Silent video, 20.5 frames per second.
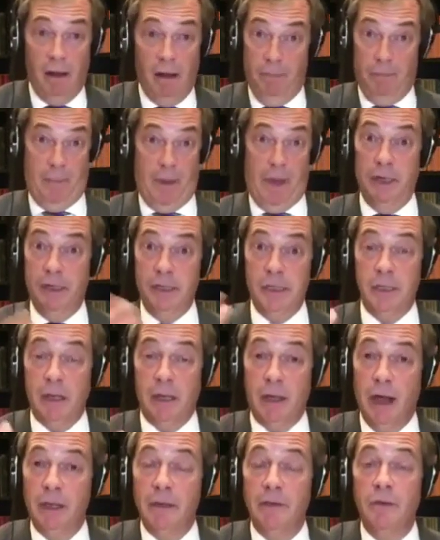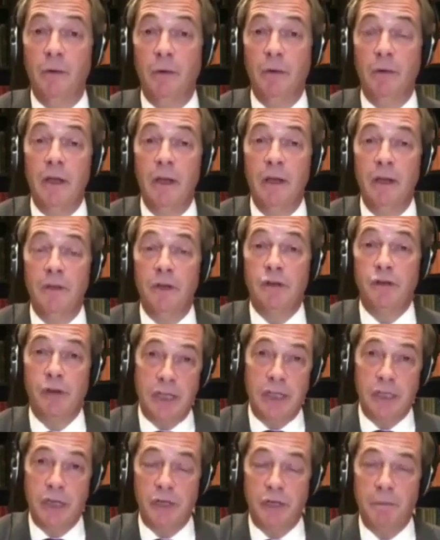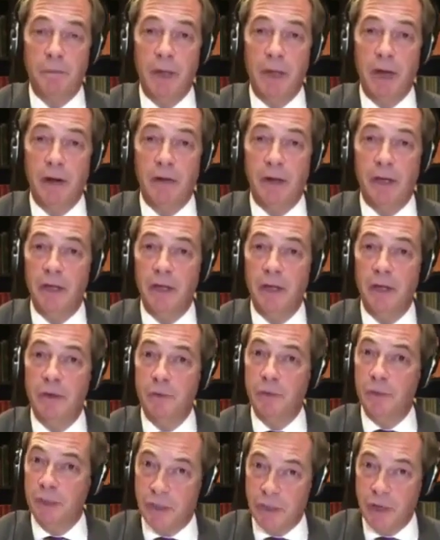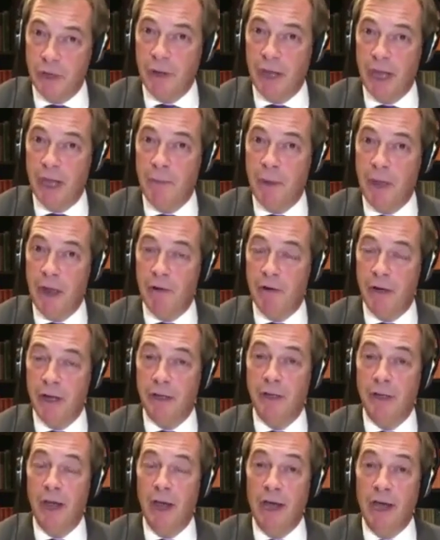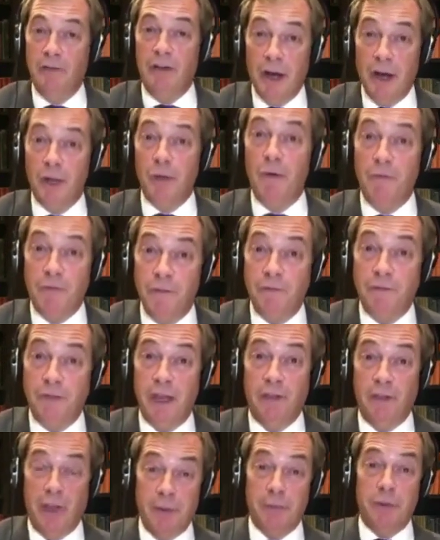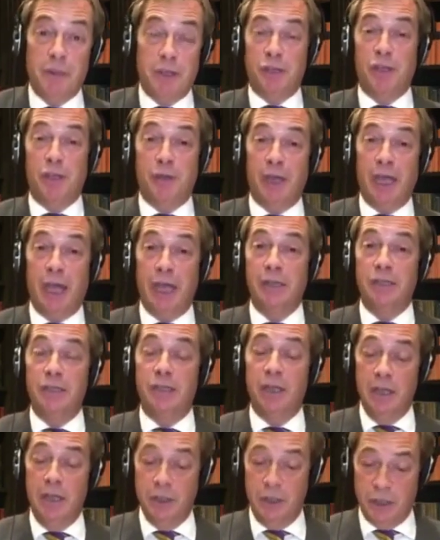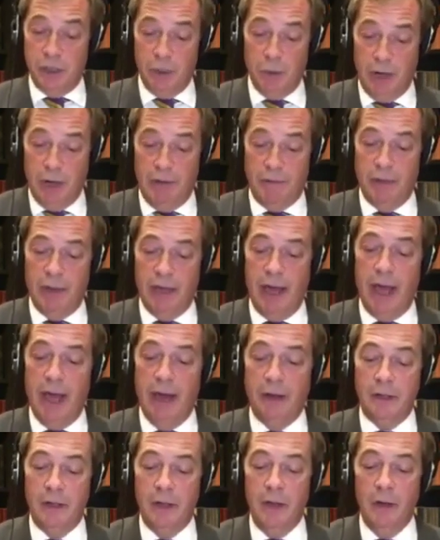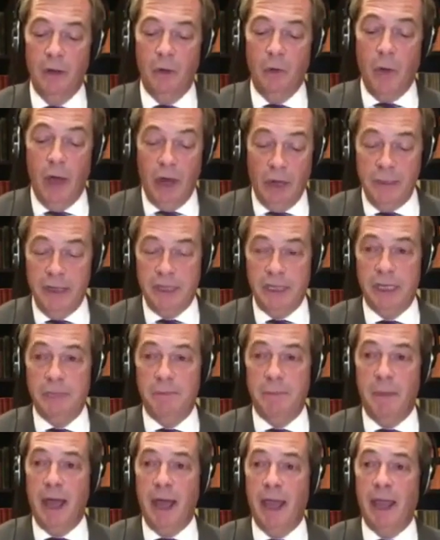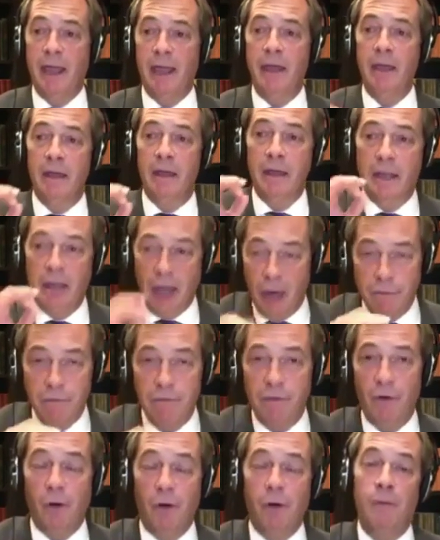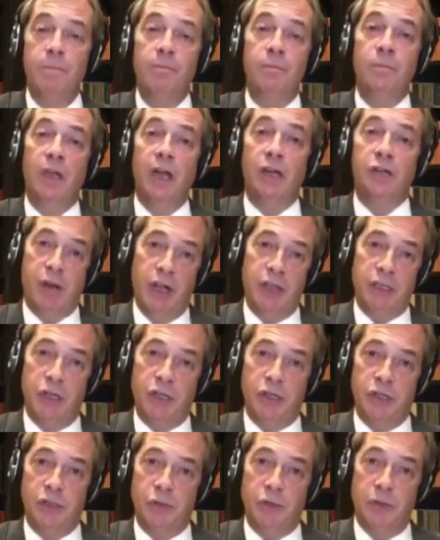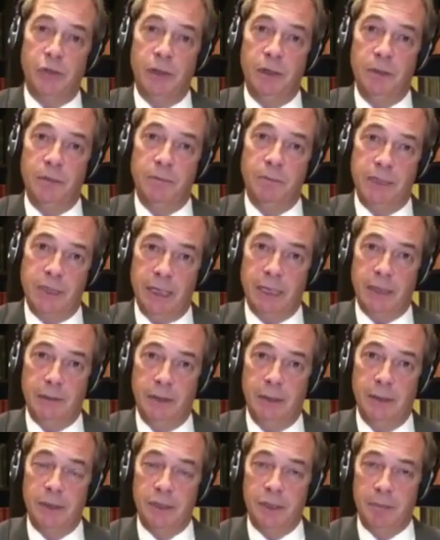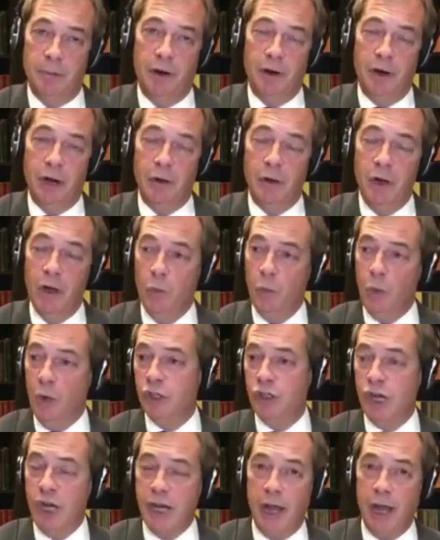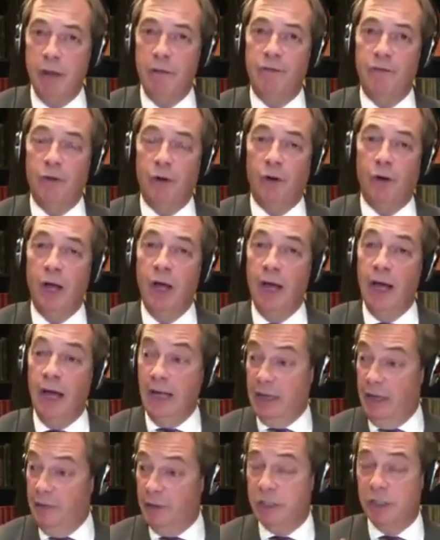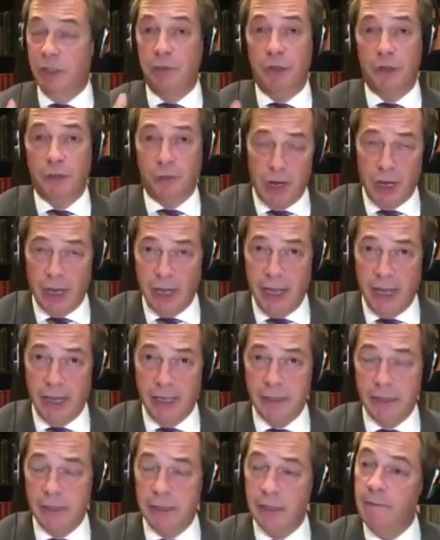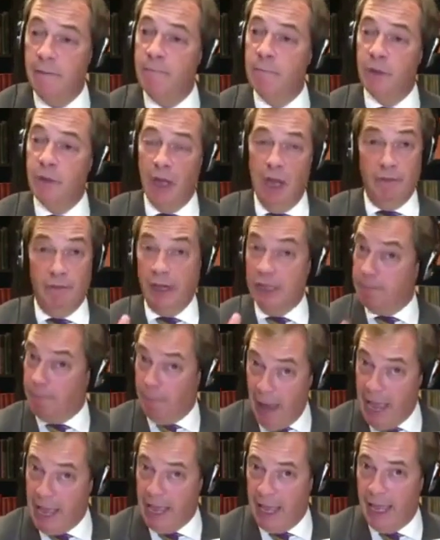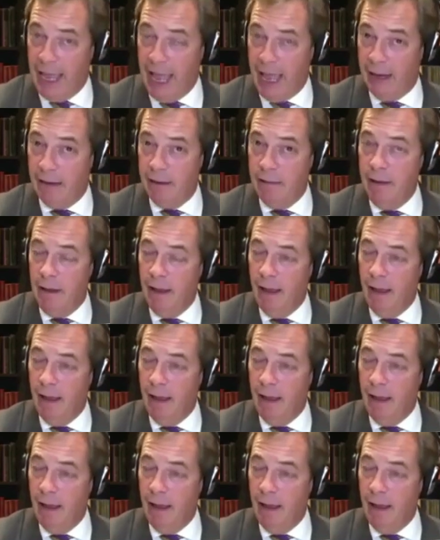personally, I'd thought the transition period was the two-year period of Article 50. They were the 2 years to sort everything out. Will Mrs. May go for a transitional deal tomorrow? Will she go for another 2 or 3 years of us paying in,